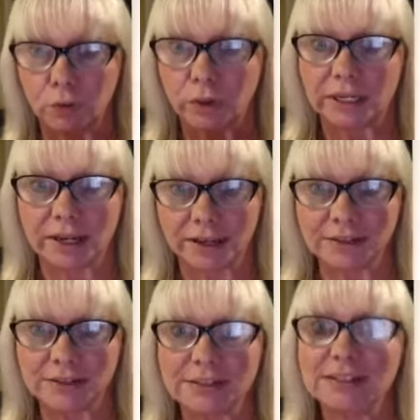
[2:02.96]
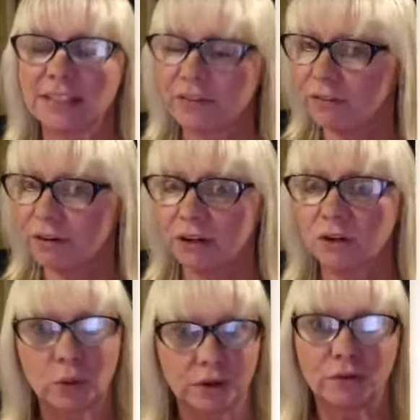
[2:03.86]
40 days,
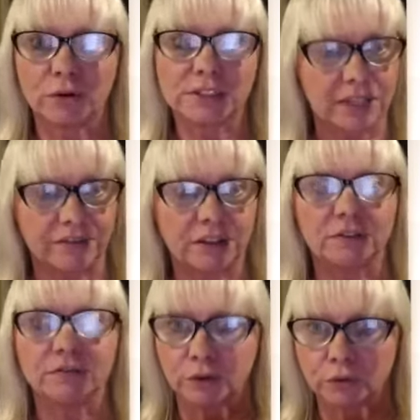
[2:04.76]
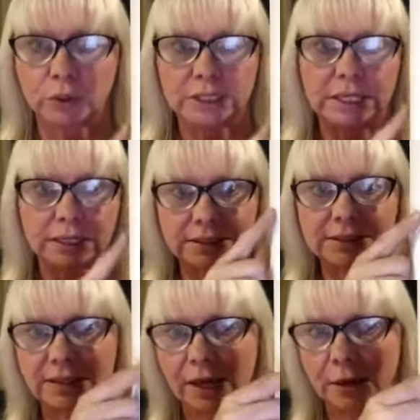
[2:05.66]
24/7 for 40
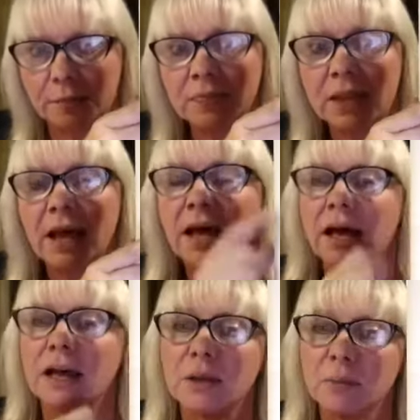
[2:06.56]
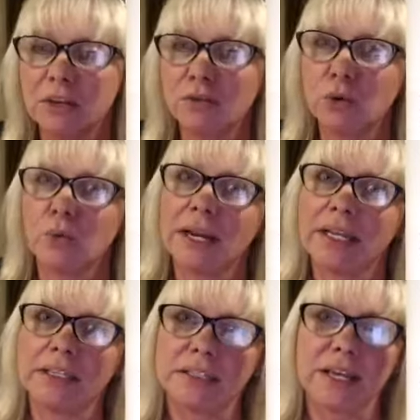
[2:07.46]
days, okay? If you run
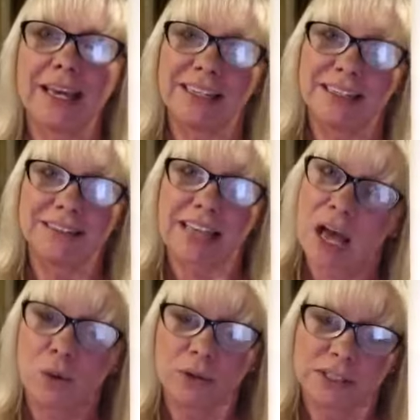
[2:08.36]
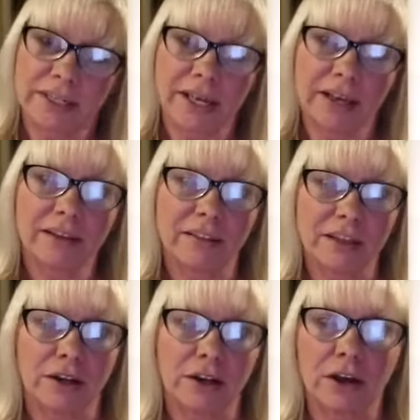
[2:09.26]
it 8 hours a day,
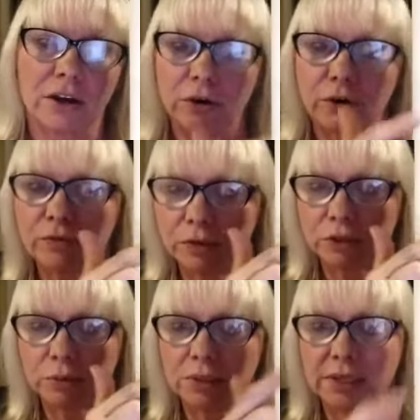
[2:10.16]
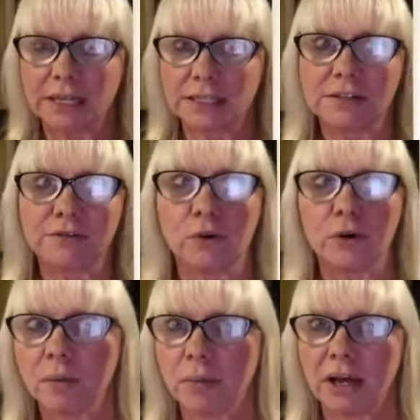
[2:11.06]
then our filter will last for
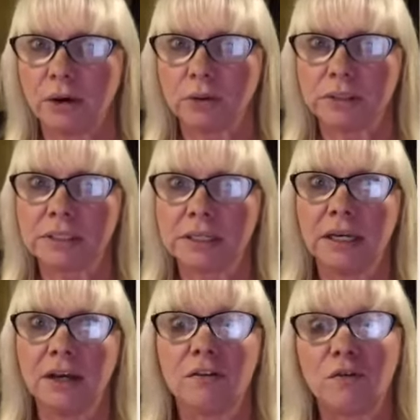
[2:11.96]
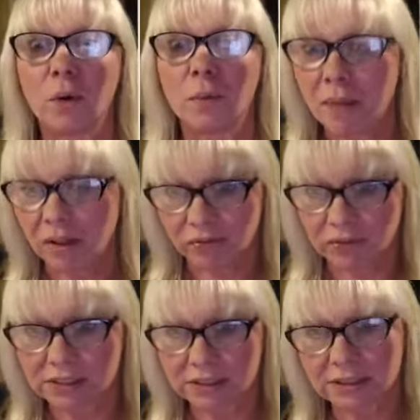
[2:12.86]
about 4
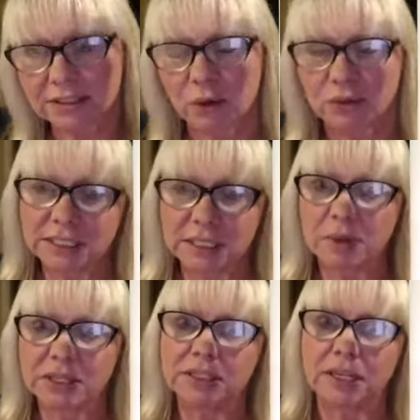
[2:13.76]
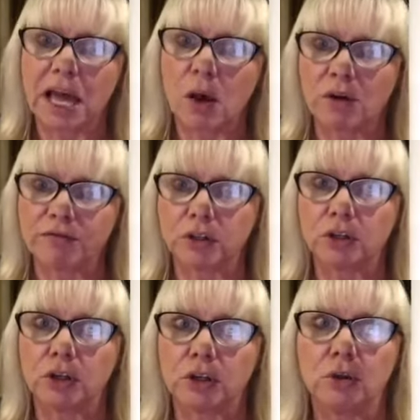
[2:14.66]
months. So it just depends on how
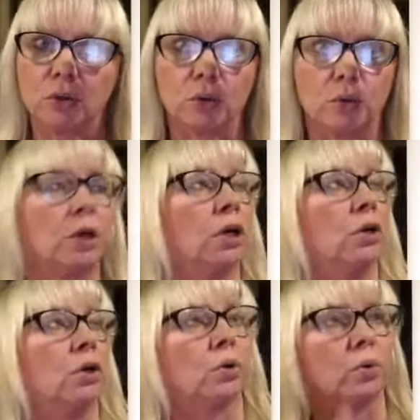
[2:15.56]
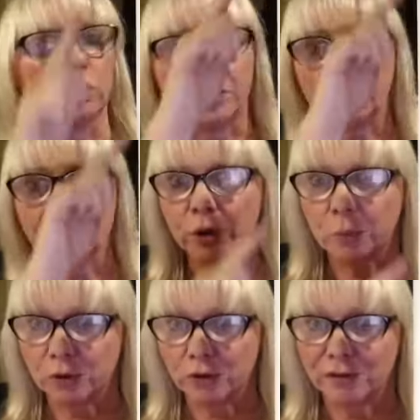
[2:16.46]
often you run your air
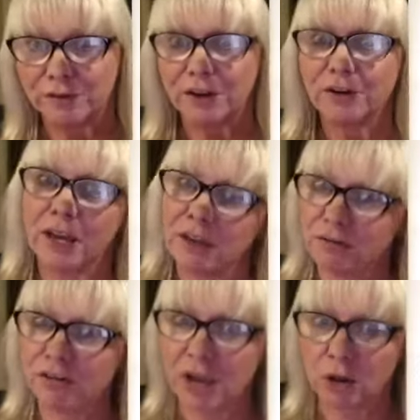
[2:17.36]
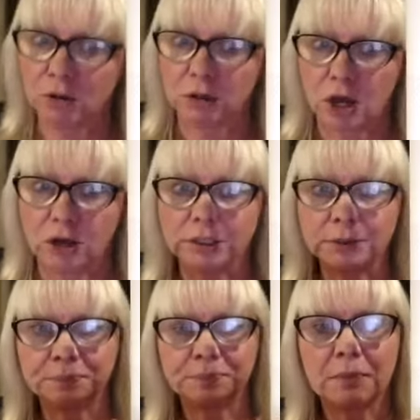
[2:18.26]
purifier and for how
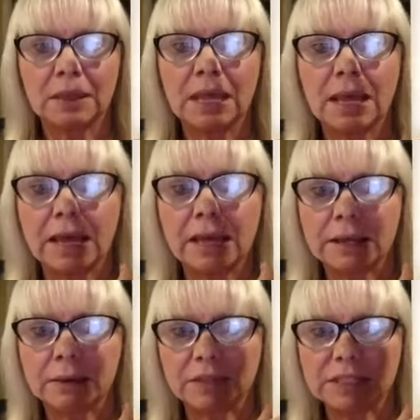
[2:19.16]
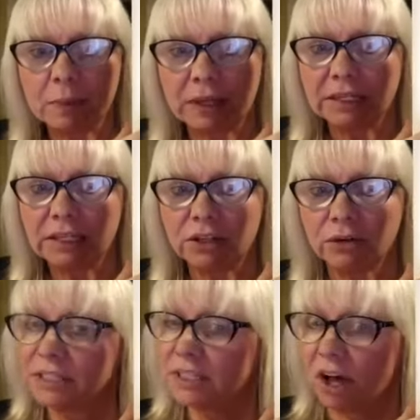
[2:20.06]
long. This button
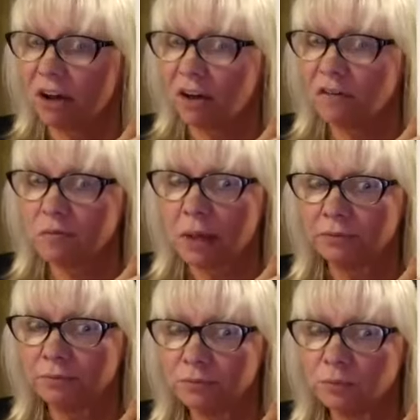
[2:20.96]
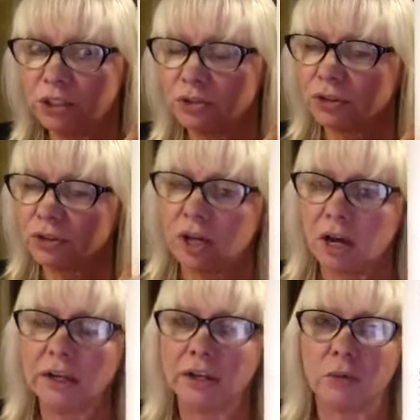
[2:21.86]
here is the on-off button. When you turn it
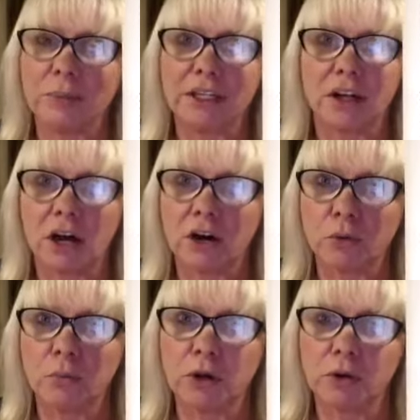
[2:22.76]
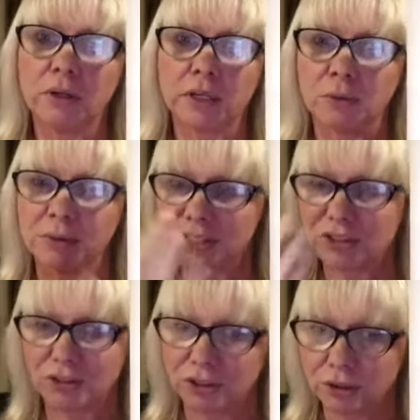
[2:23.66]
on, it'll be in auto mode. It will
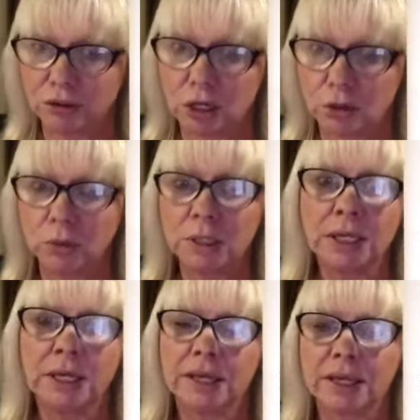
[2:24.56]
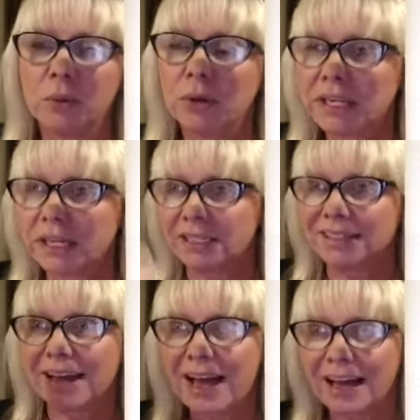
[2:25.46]
start in low. It will kick
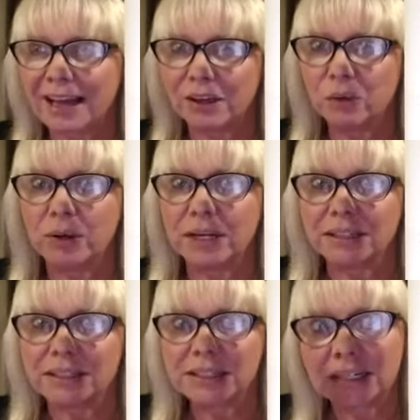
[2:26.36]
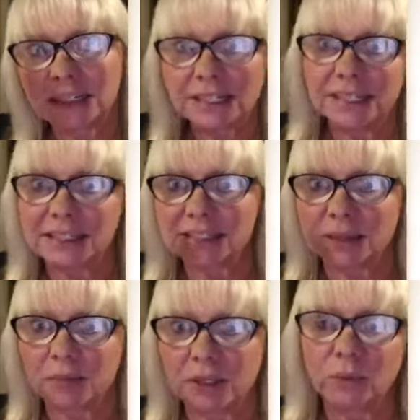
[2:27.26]
into high when it's cleaning
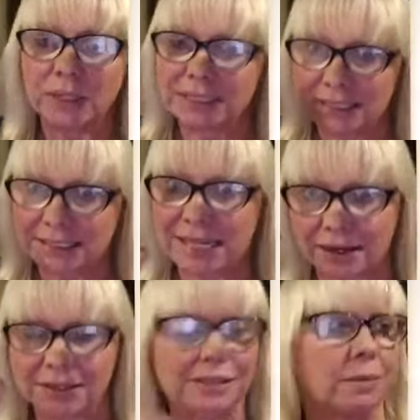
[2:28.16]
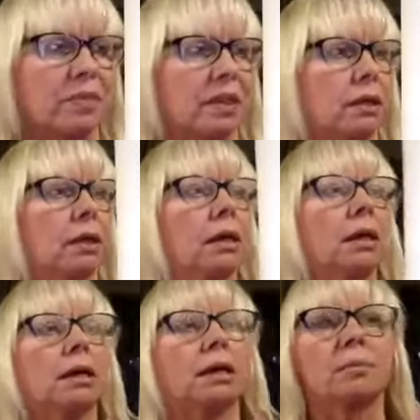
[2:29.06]
something, when it detects something.
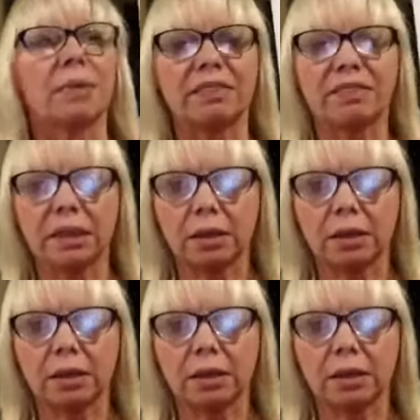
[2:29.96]
I